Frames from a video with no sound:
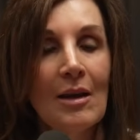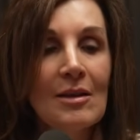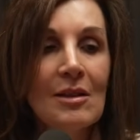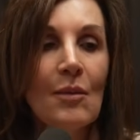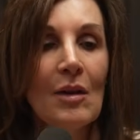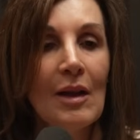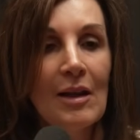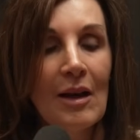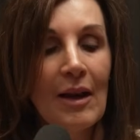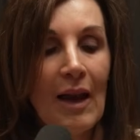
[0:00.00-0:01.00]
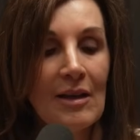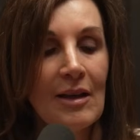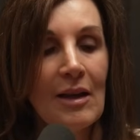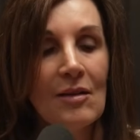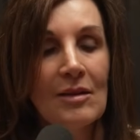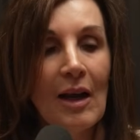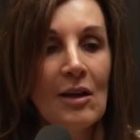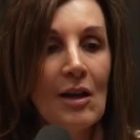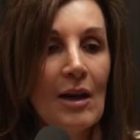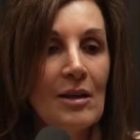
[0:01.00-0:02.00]
stimulate a cascade of
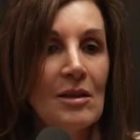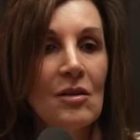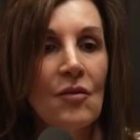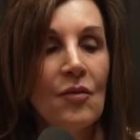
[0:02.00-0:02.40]
cytokines